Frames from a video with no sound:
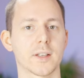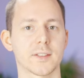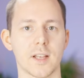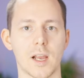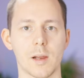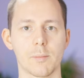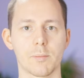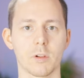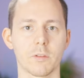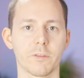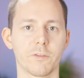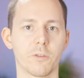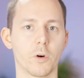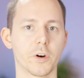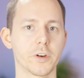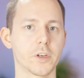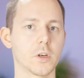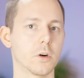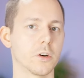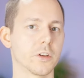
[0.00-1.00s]
example,
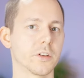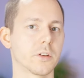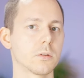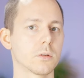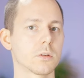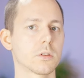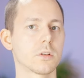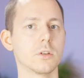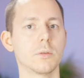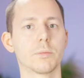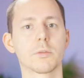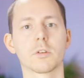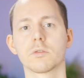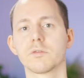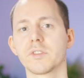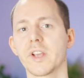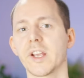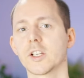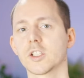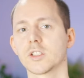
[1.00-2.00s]
for your YouTube
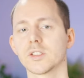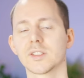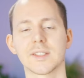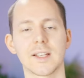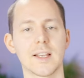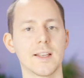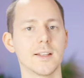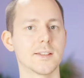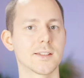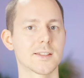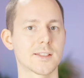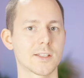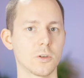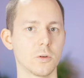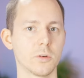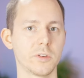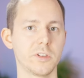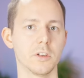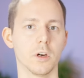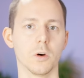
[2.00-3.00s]
creations in
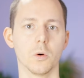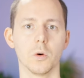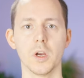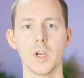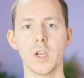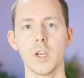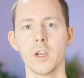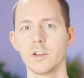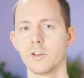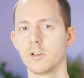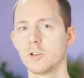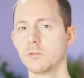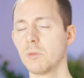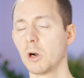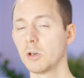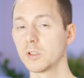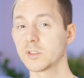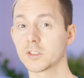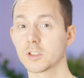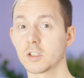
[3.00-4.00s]
studio. You
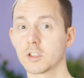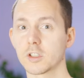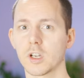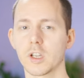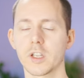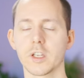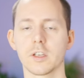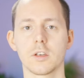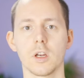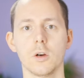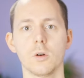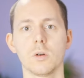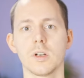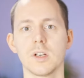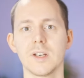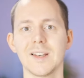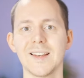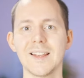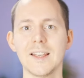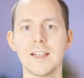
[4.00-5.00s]
most certainly
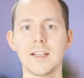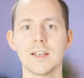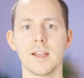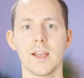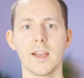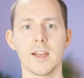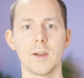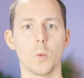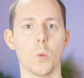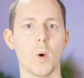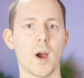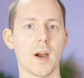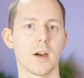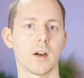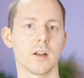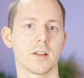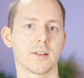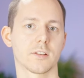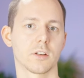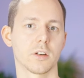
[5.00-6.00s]
don't need a
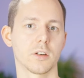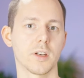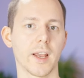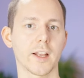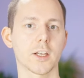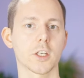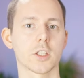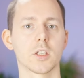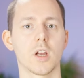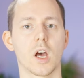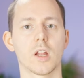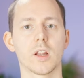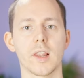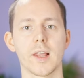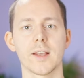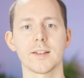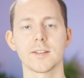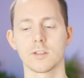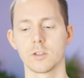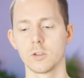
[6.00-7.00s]
wireless connection
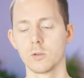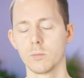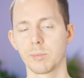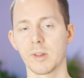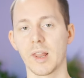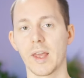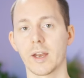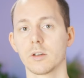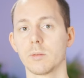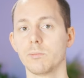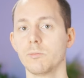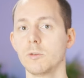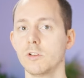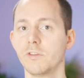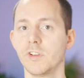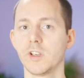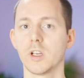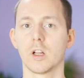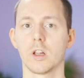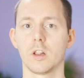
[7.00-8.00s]
unless you plan on
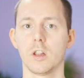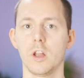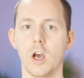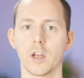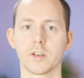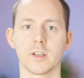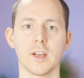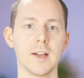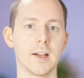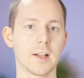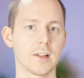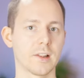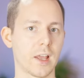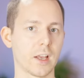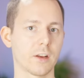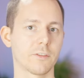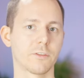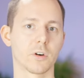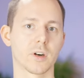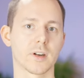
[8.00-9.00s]
moving a lot.
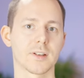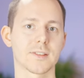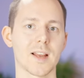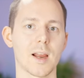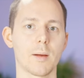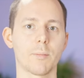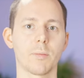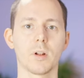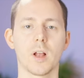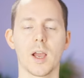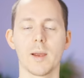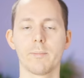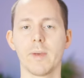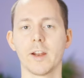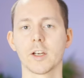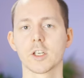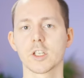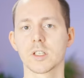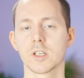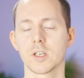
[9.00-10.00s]
Like for example, I
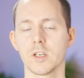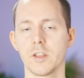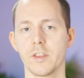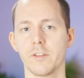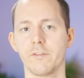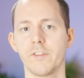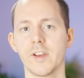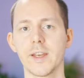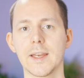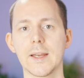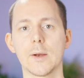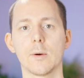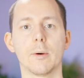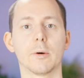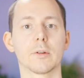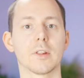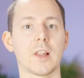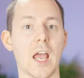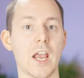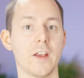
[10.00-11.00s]
mentioned in the
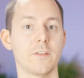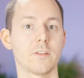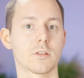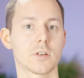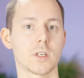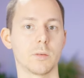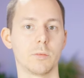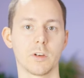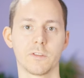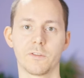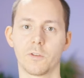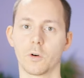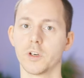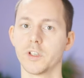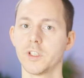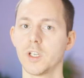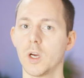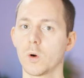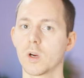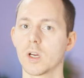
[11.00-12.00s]
video live streaming for
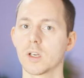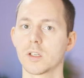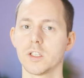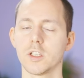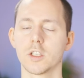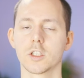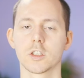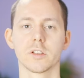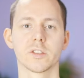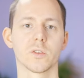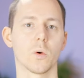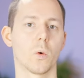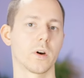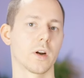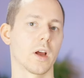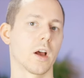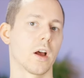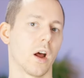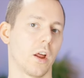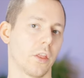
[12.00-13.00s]
yoga teachers
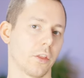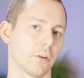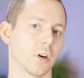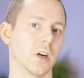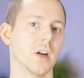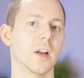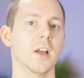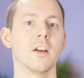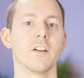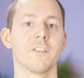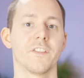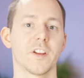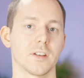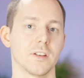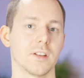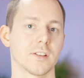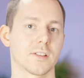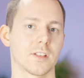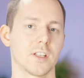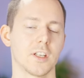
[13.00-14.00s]
or other
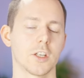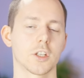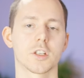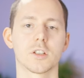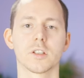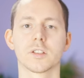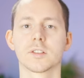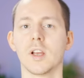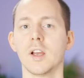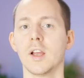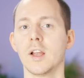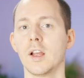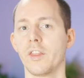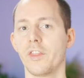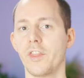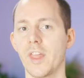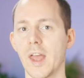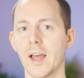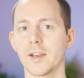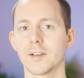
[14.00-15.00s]
fitness teachers,
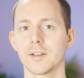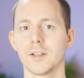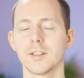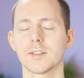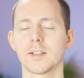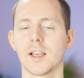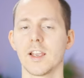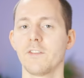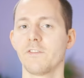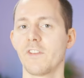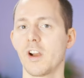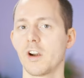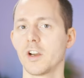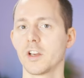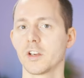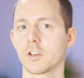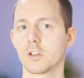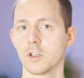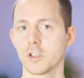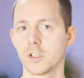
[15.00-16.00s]
that is a
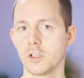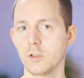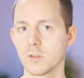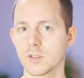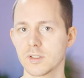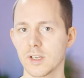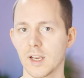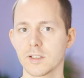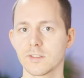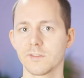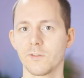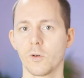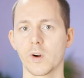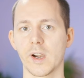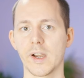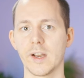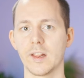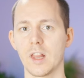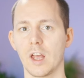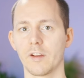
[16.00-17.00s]
very good use case for
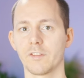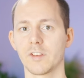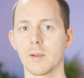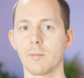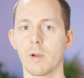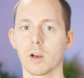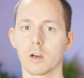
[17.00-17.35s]
a lavalier